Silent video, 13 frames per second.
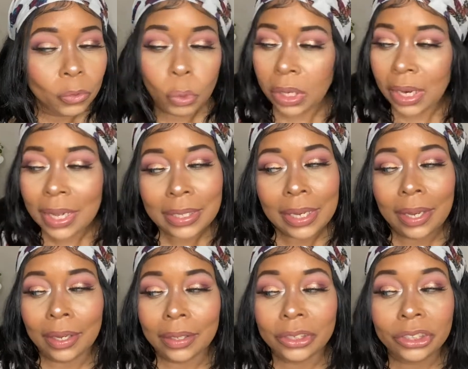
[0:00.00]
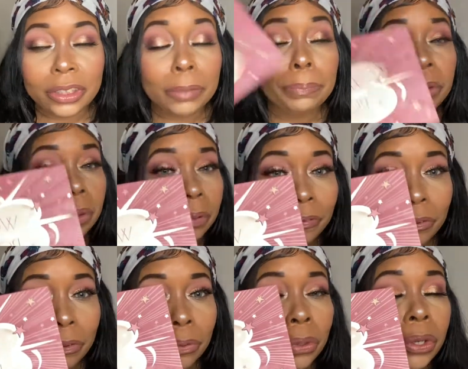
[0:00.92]
What can I say? It's just a
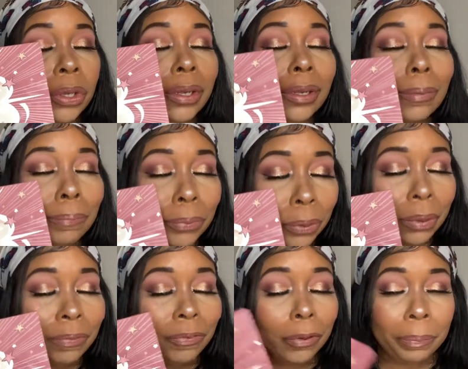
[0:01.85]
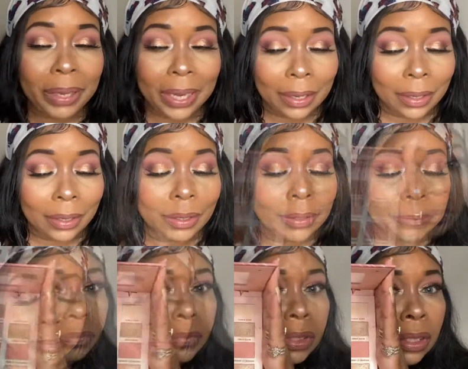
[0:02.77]
beautiful, beautiful palette.
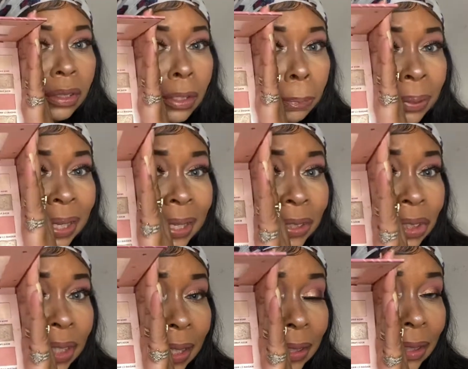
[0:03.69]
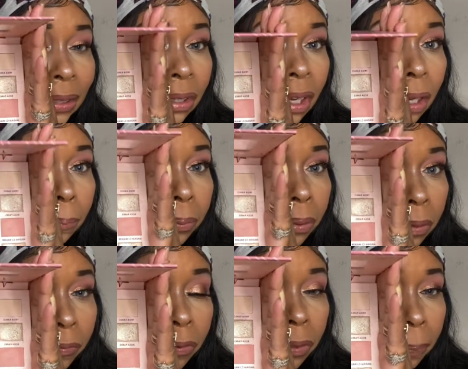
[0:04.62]
The pink shades in there are
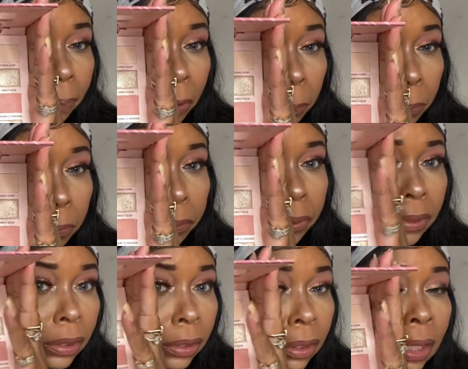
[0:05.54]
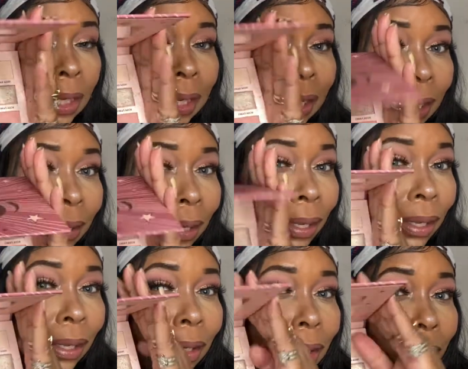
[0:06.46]
beautiful. The purples, and
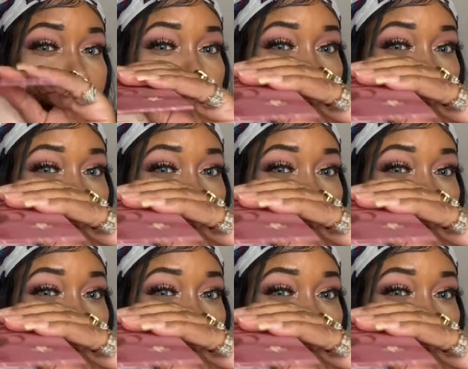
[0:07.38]
then